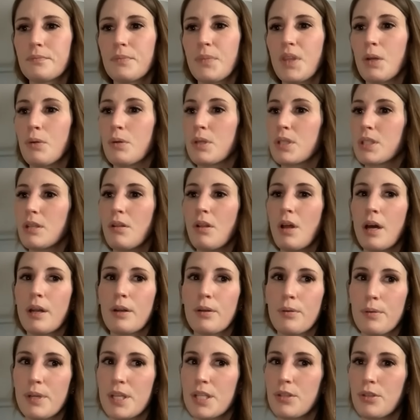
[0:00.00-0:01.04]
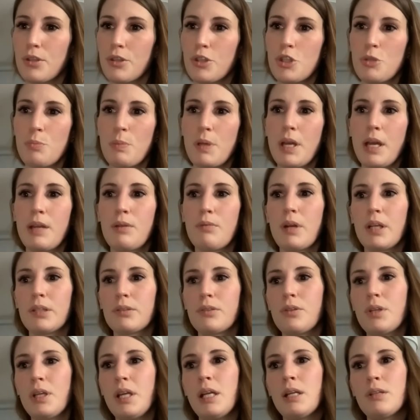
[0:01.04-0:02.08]
there was a lot of research behind
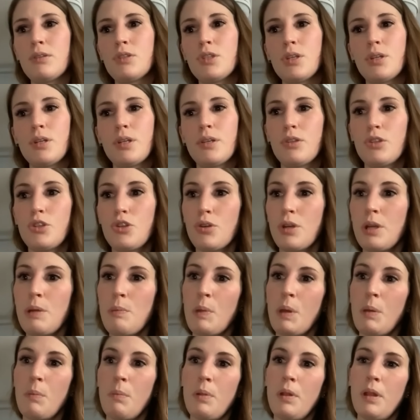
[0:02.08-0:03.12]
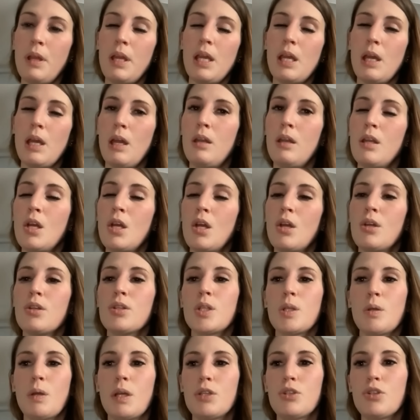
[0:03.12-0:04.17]
rectal cancer and the treatment plan
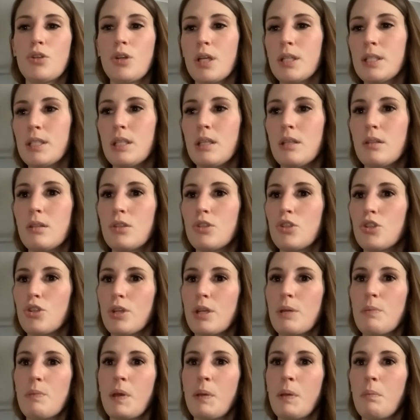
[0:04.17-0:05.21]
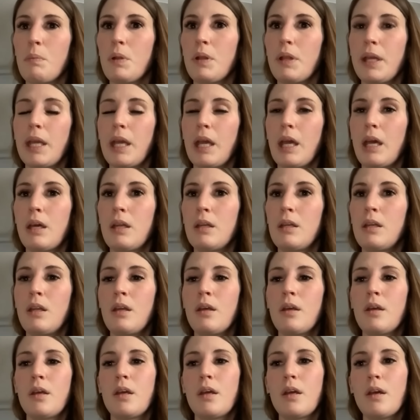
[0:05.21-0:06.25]
so i trusted the treatment plan
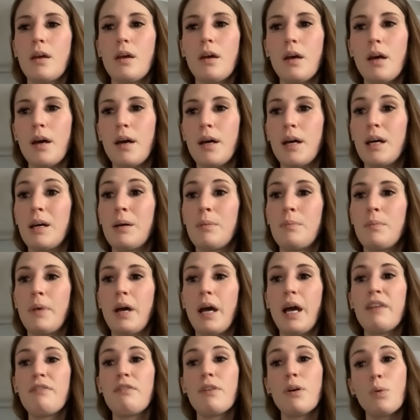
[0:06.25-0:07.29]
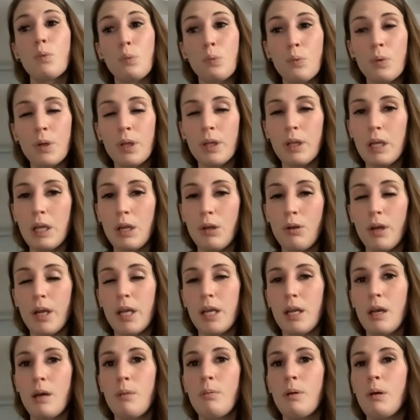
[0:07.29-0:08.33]
um, i felt really
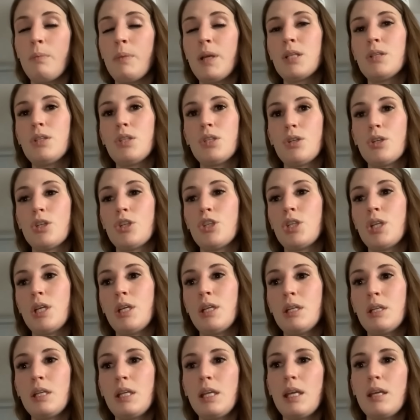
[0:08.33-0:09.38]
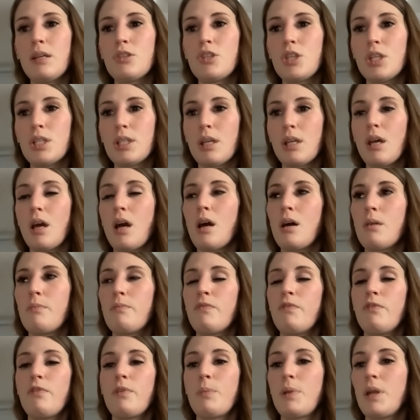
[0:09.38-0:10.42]
great about my surgeon he had just come
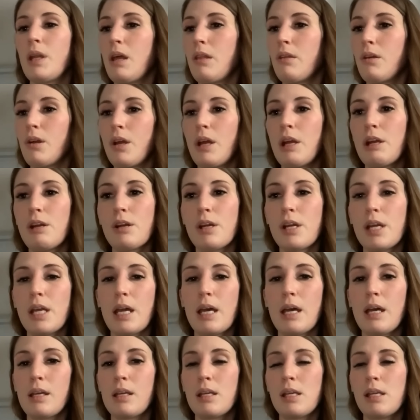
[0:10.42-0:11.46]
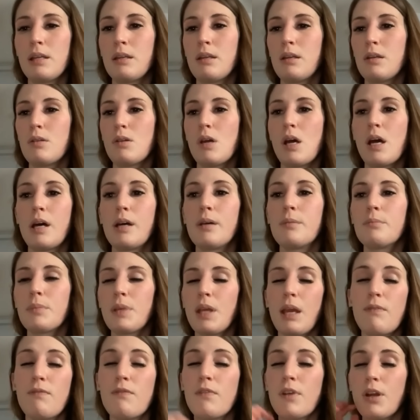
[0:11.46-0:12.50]
from another area and um,
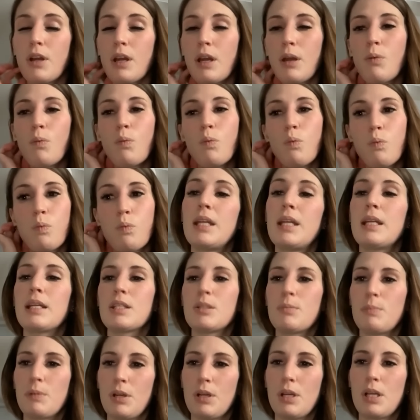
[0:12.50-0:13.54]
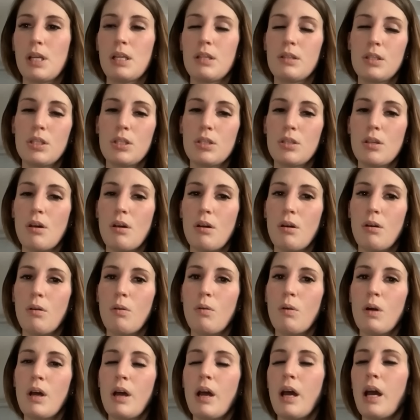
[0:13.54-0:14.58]
came very experienced
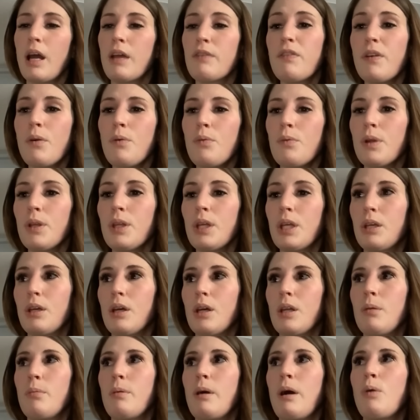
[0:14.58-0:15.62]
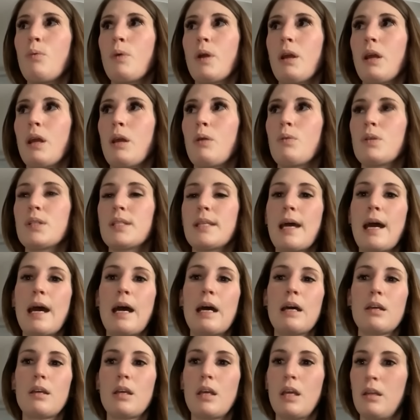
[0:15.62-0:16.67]
so i felt really good about where i was
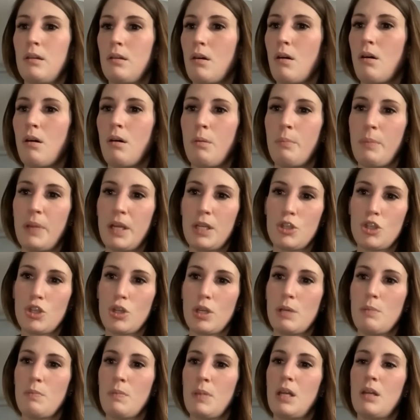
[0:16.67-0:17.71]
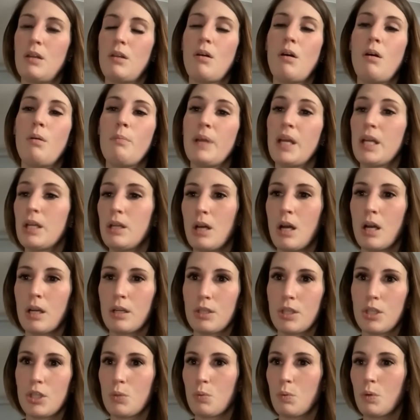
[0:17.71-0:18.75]
at and all my treatment all my
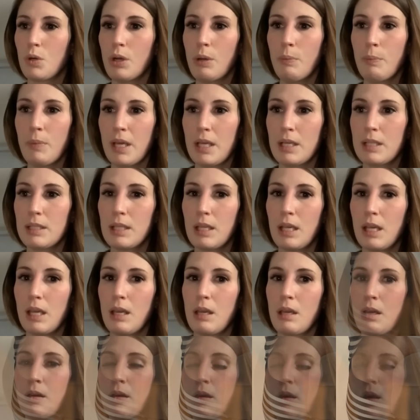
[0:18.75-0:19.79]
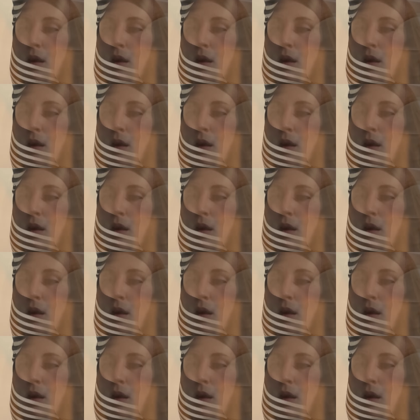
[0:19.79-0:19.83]
doctors were amazing